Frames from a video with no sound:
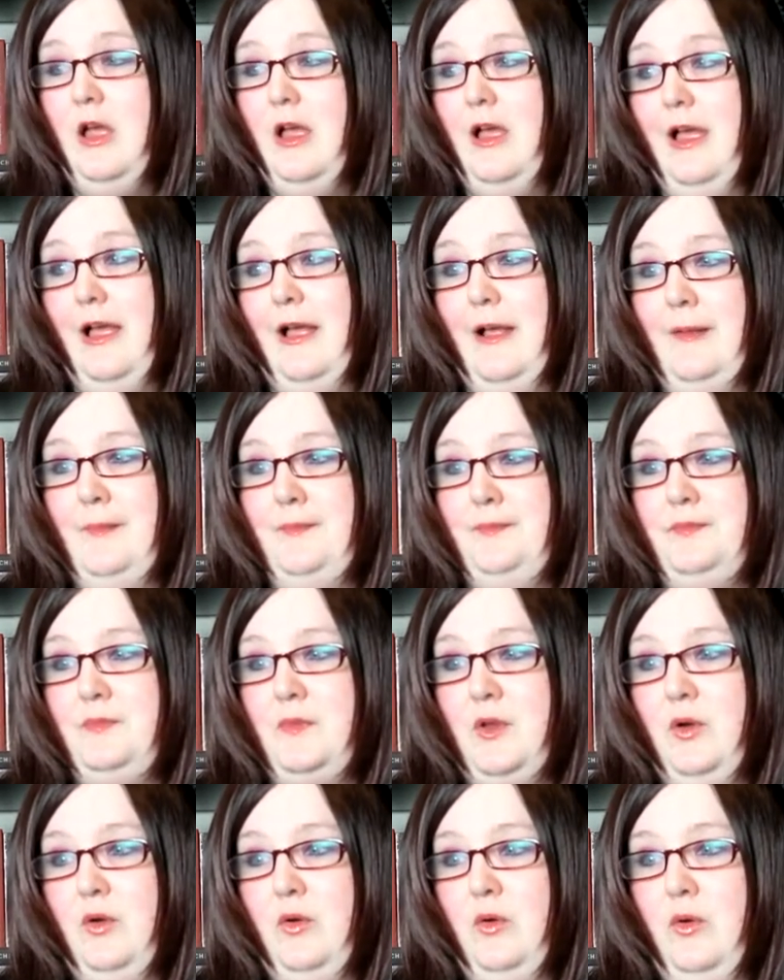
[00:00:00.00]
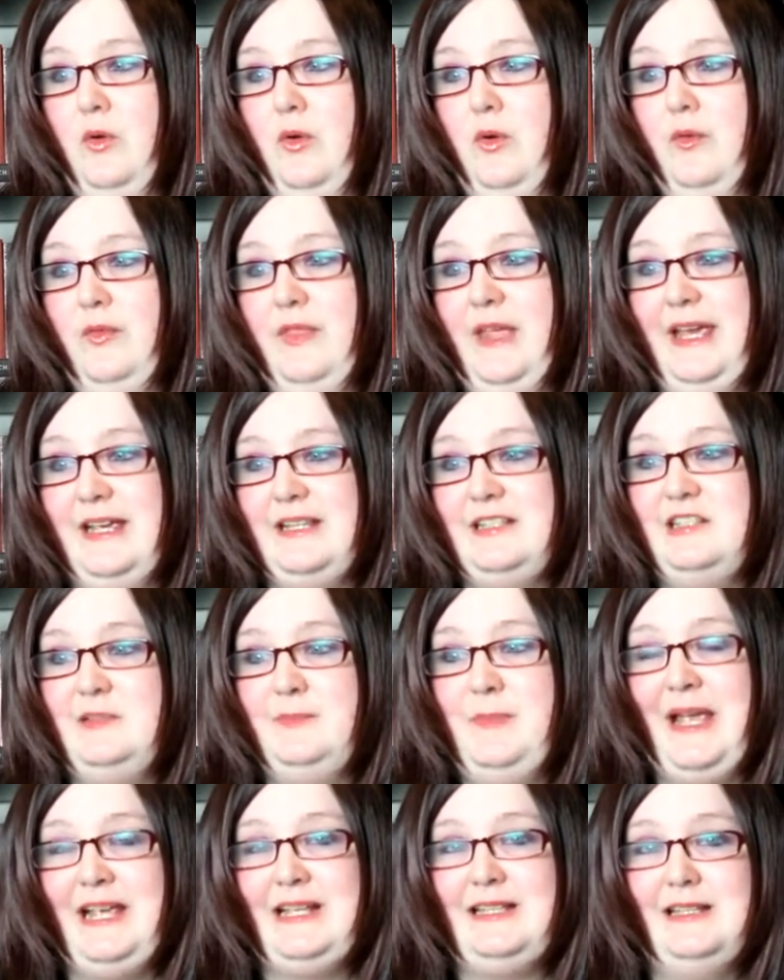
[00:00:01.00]
um, or they
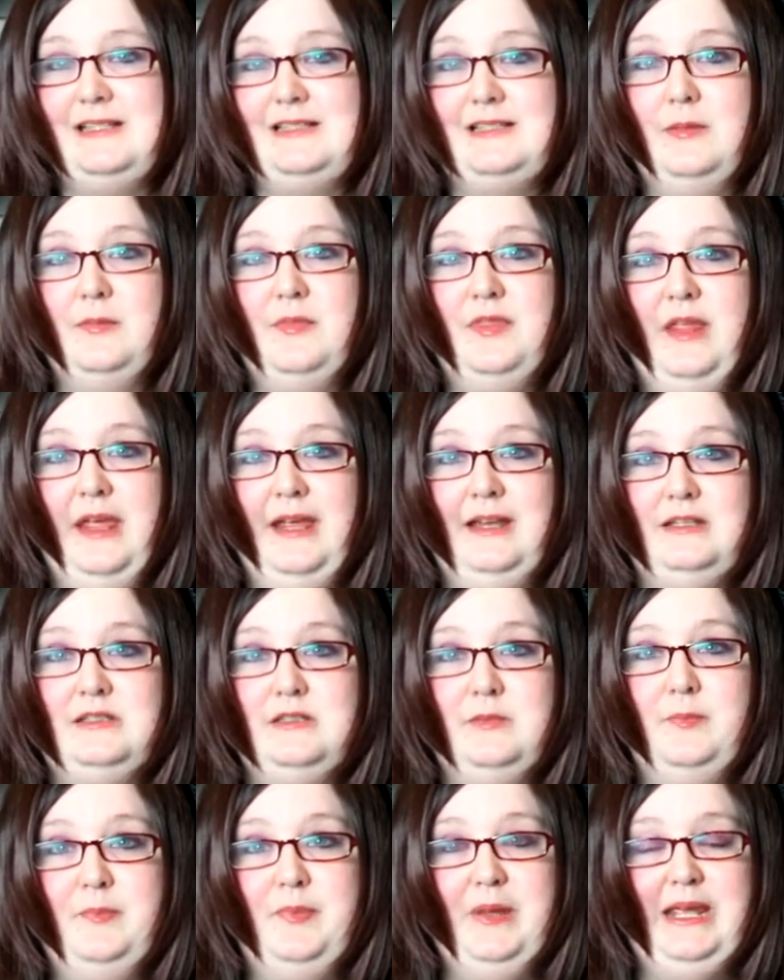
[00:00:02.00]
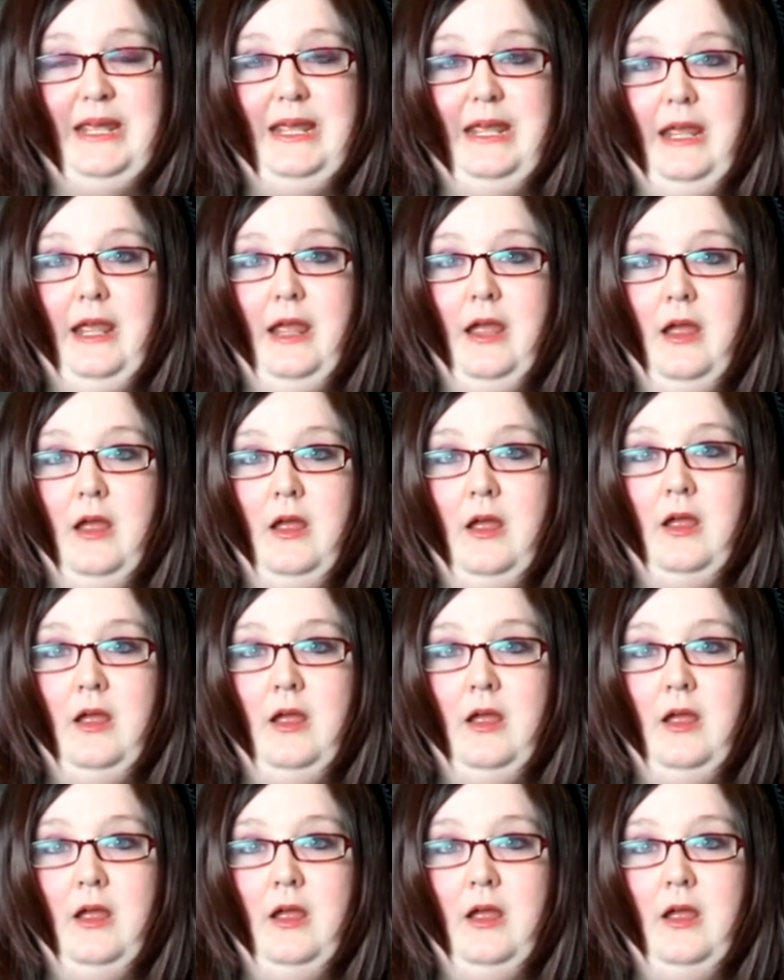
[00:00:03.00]
expected something to be